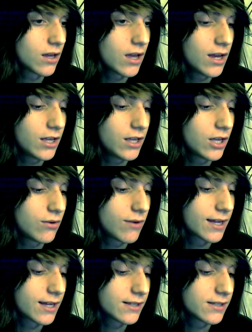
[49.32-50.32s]
Anywho,
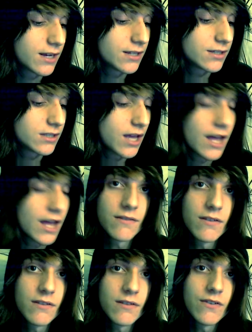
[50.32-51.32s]
I guess that is the end
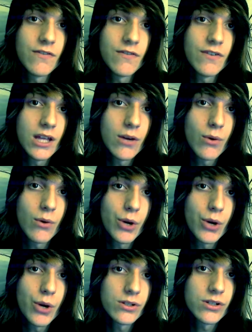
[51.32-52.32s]
of the video.
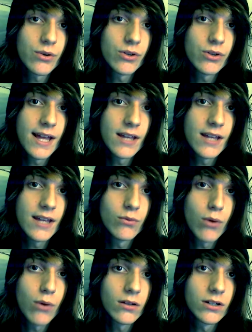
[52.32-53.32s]
Who? So good day you
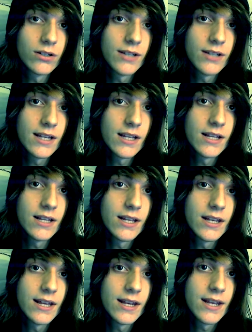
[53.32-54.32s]
all. Good day, day, day,
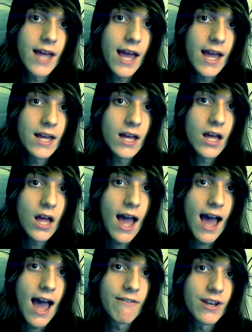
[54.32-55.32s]
day, day, day.
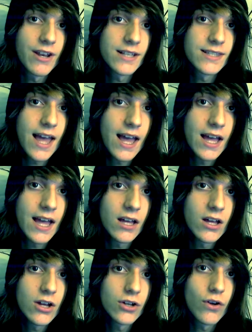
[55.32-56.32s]
Have a nice day.
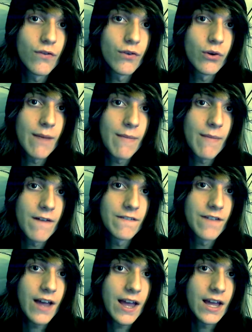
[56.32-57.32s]
Have you come my
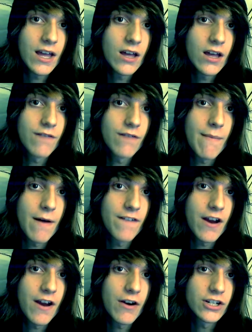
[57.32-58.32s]
fafe? Find my
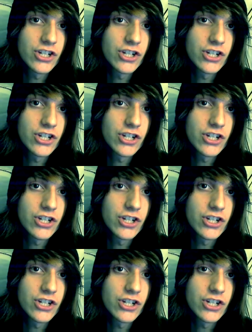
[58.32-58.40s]
ferret.